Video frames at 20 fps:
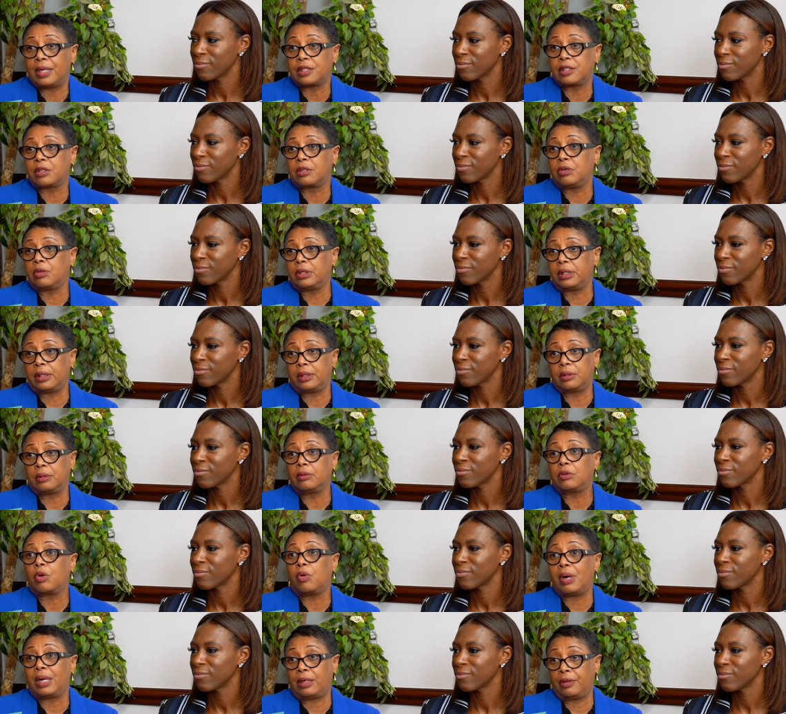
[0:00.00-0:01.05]
Speaker 1: escorted
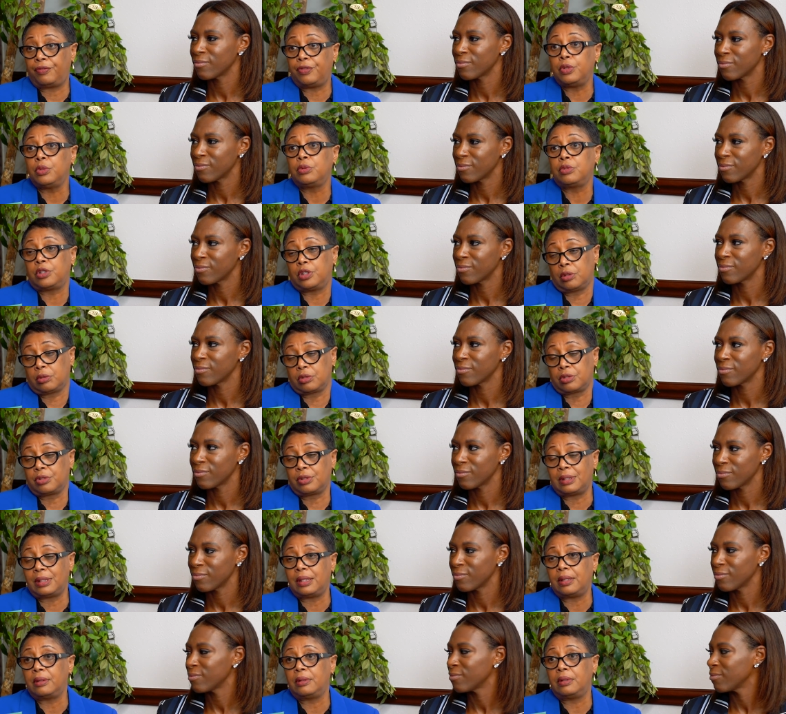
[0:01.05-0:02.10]
quite a few
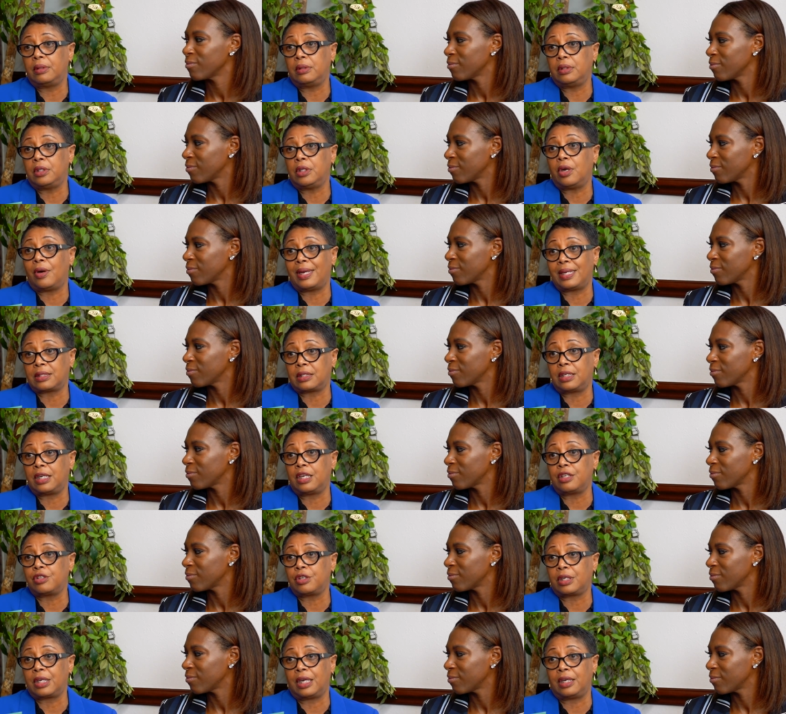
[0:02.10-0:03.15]
children, you know, as an
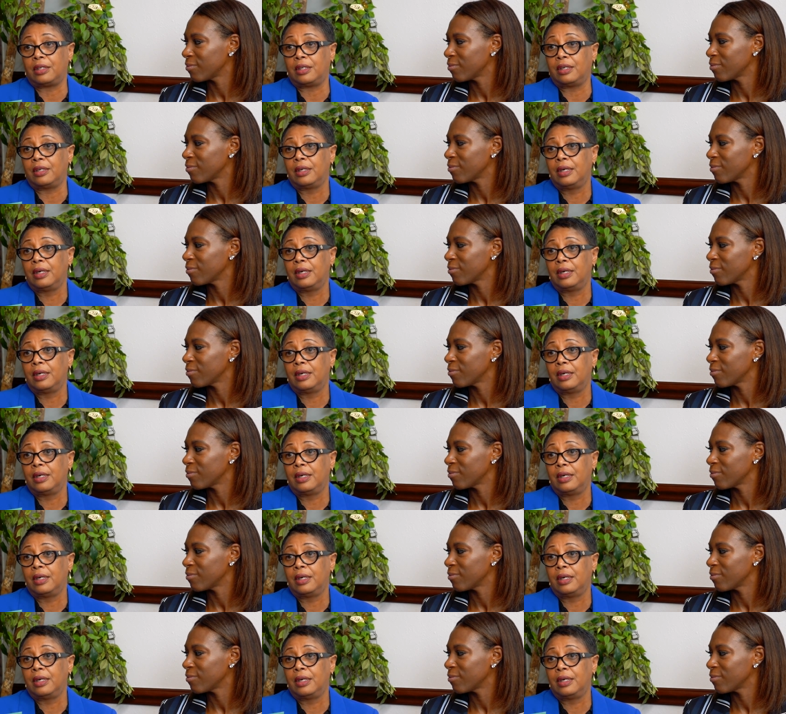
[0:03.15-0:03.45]
educator.